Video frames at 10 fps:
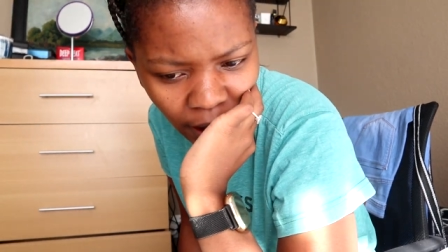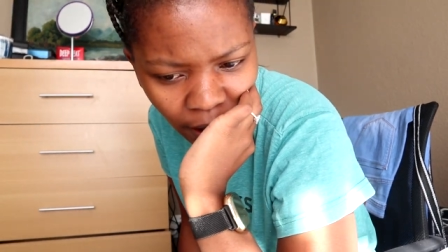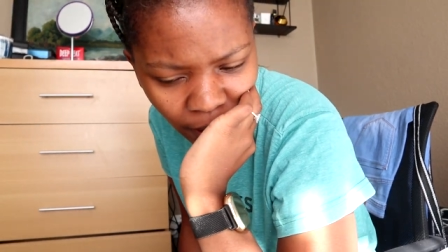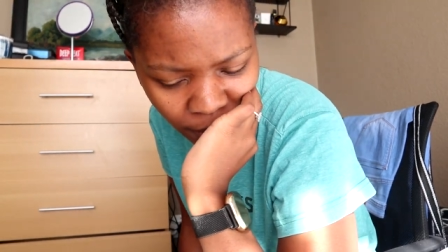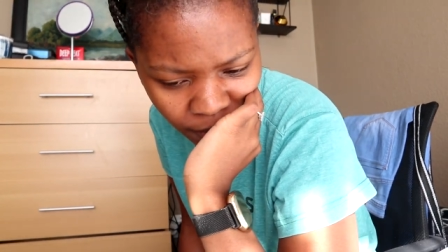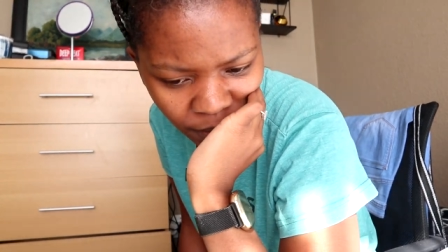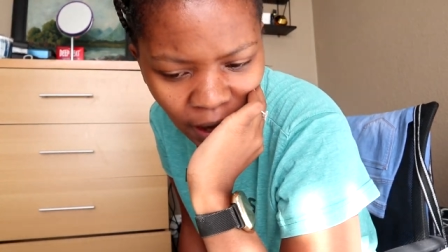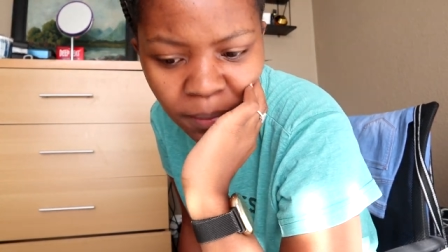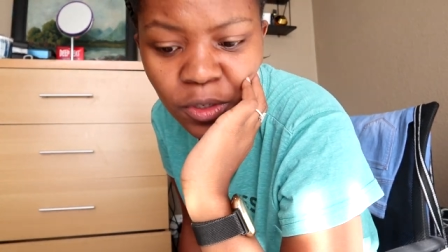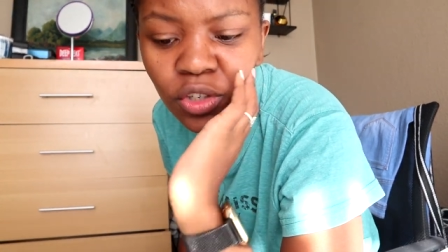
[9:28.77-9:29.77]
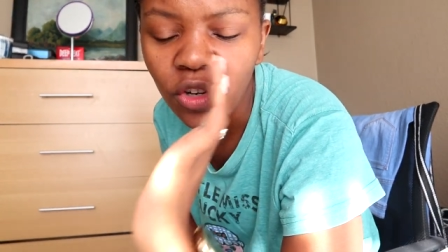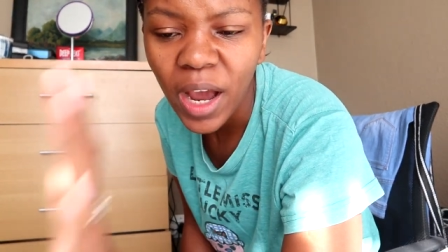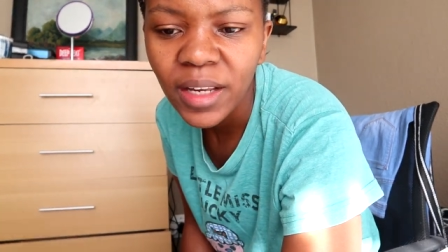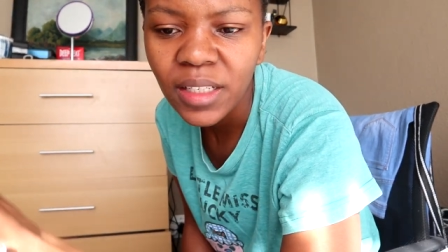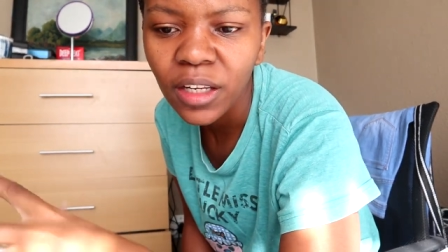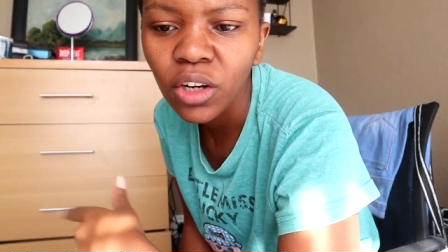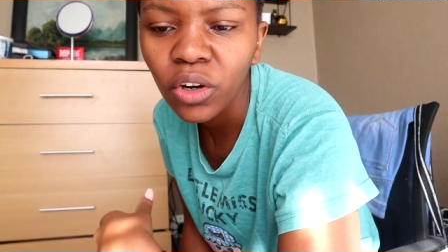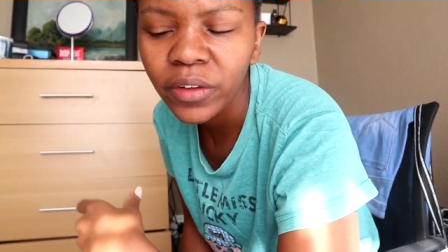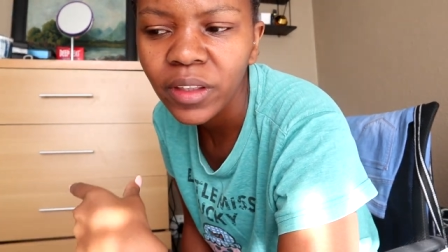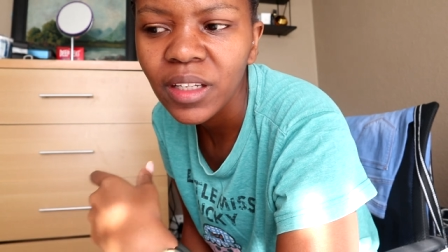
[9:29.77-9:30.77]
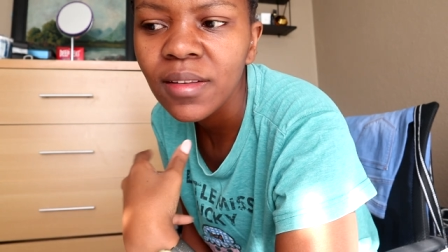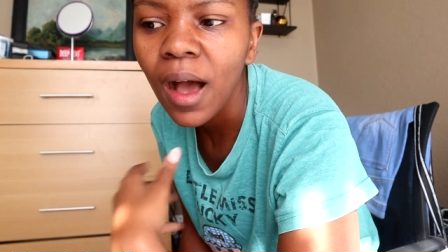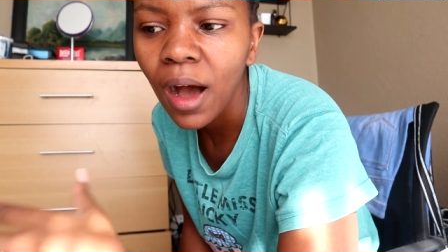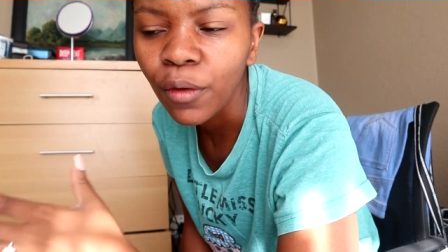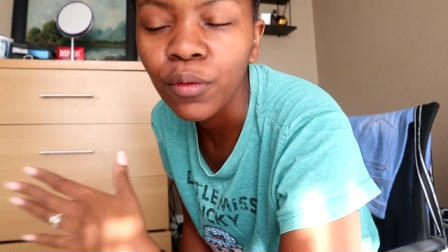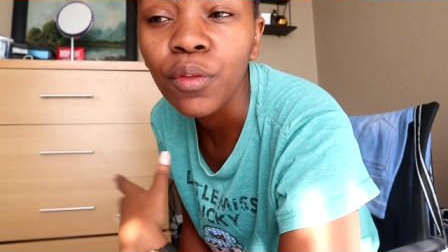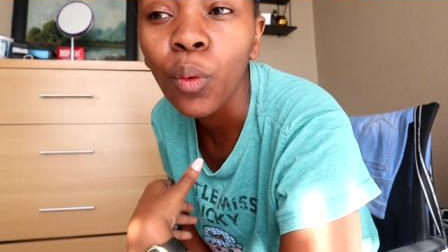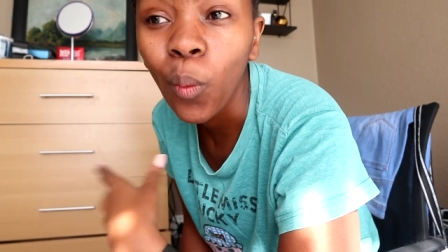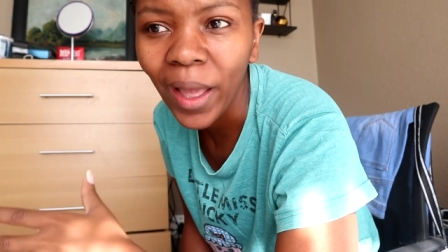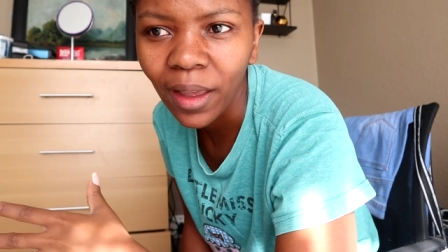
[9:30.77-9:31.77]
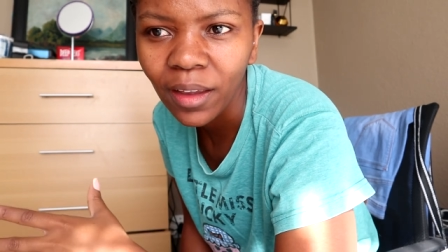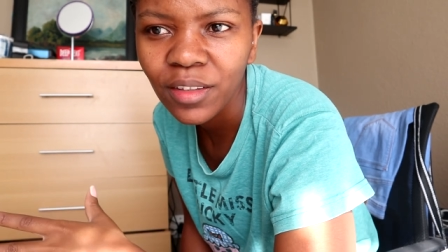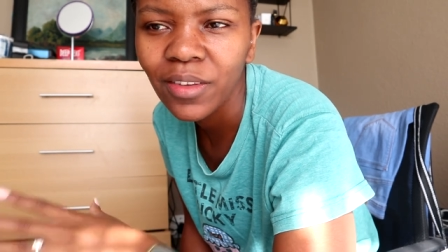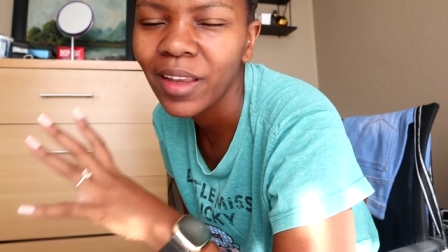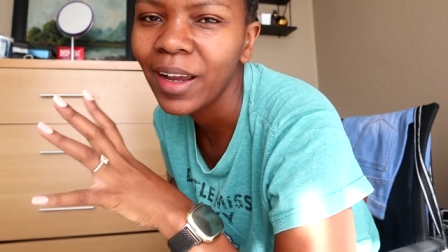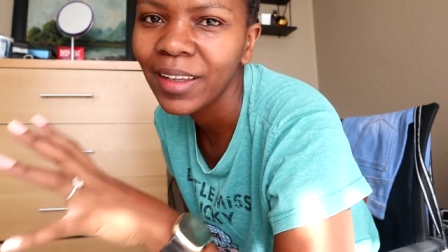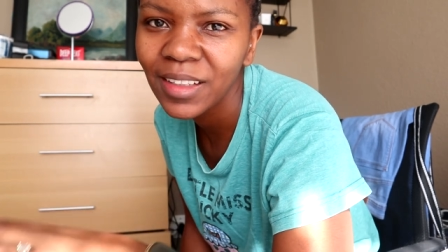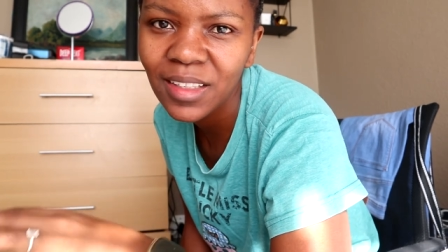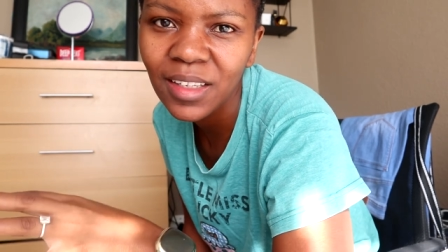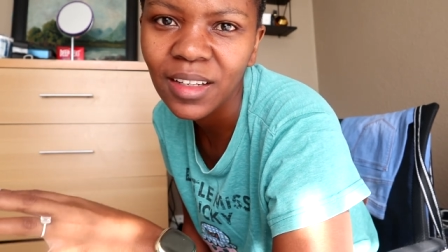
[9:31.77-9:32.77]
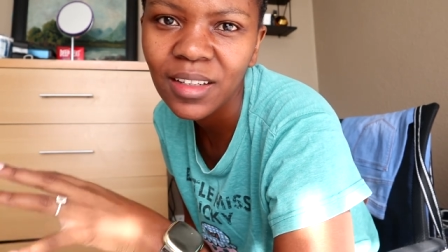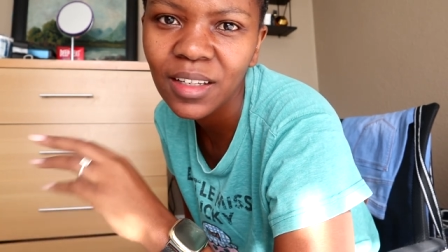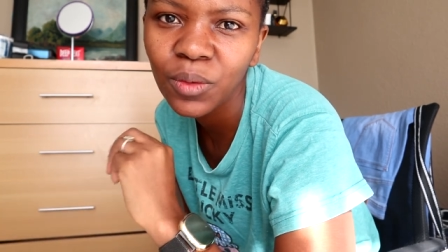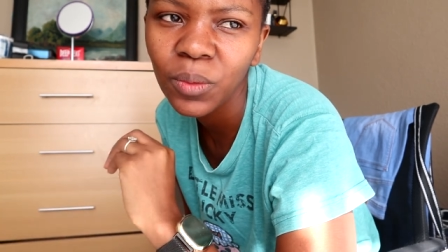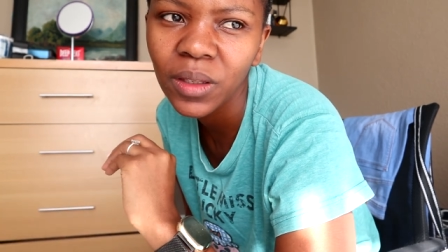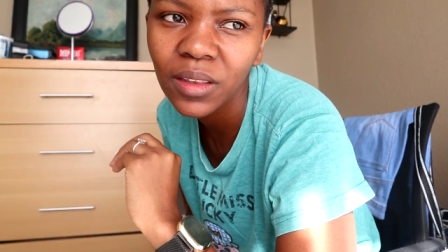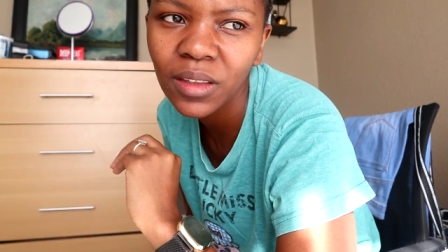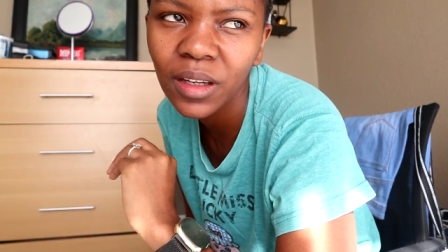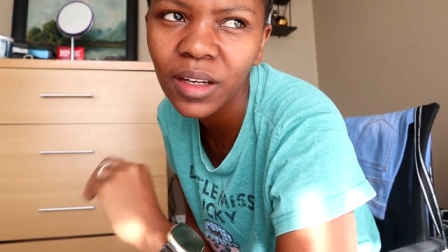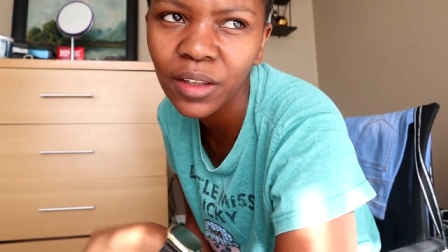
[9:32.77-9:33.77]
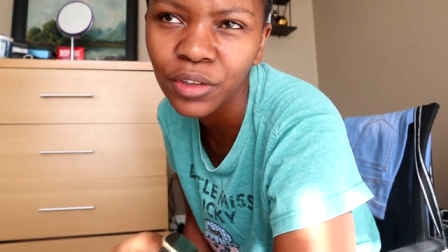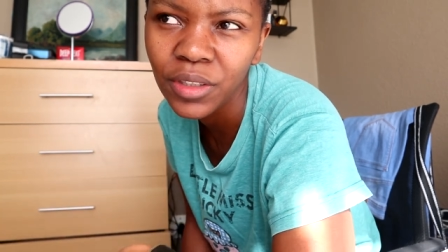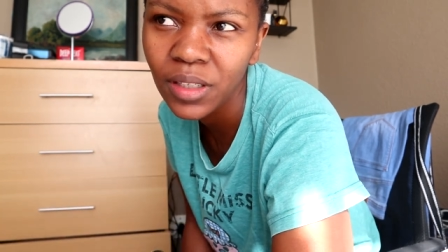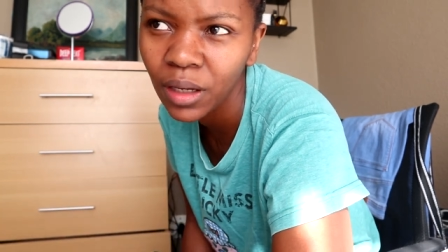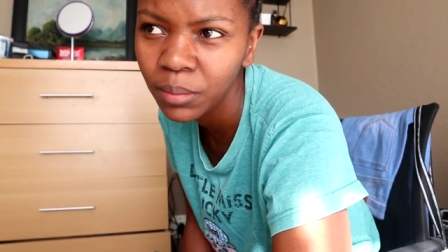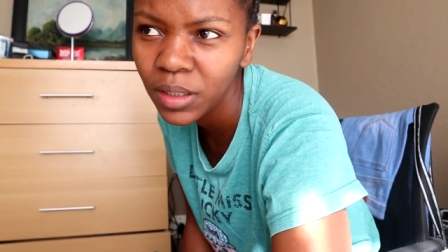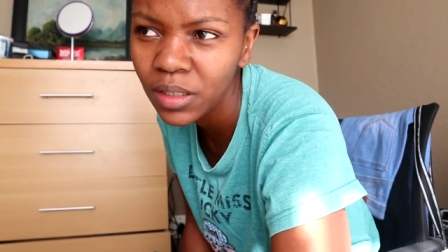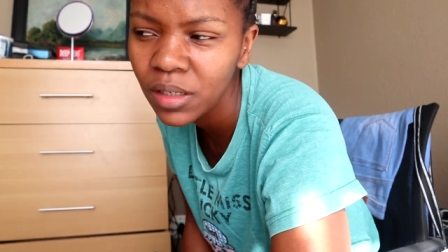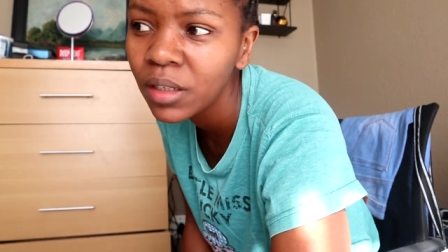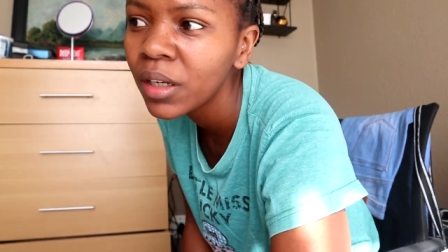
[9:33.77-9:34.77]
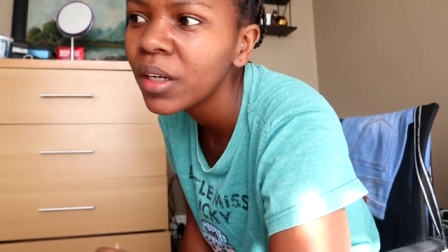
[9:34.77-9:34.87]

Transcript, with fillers: um, I'm just trying to get a lot of things out of the way so that I can sit with another assignment